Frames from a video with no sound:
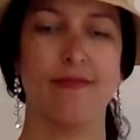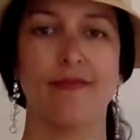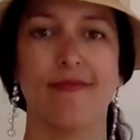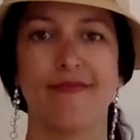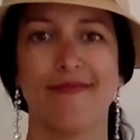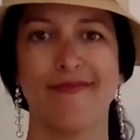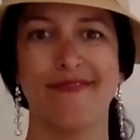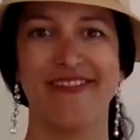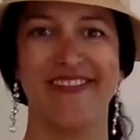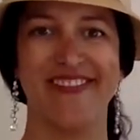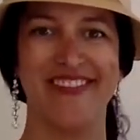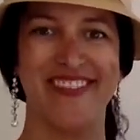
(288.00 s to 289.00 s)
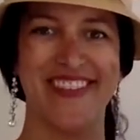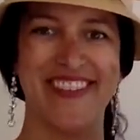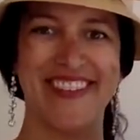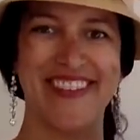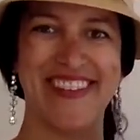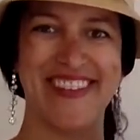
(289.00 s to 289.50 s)

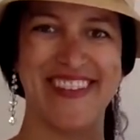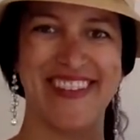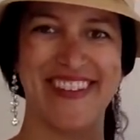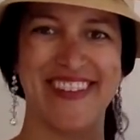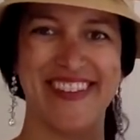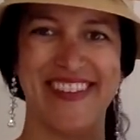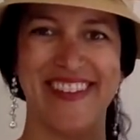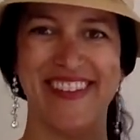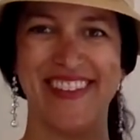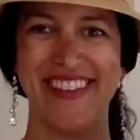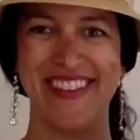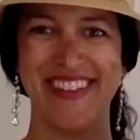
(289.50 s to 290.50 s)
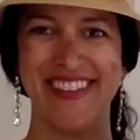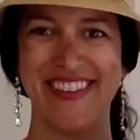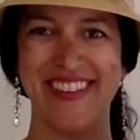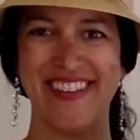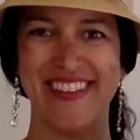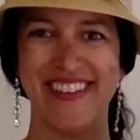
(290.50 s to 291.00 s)

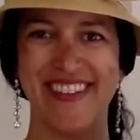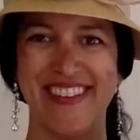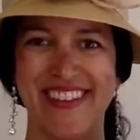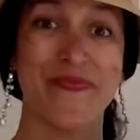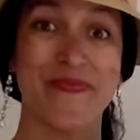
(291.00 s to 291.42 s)
(silence)